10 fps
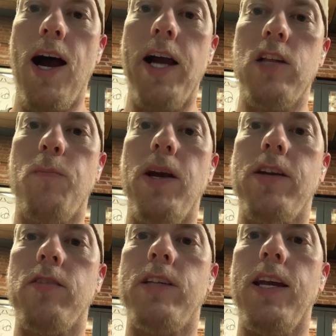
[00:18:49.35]
Highest
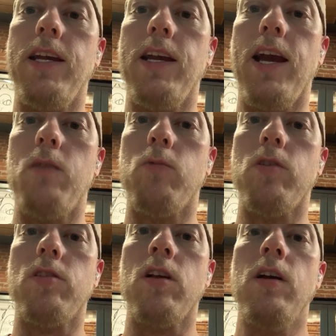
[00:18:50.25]
pick, you're taking
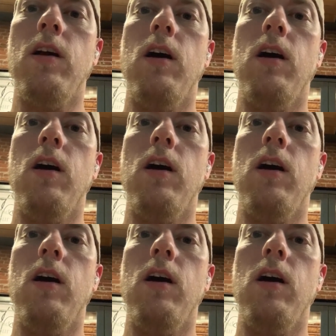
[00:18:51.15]
Edwards.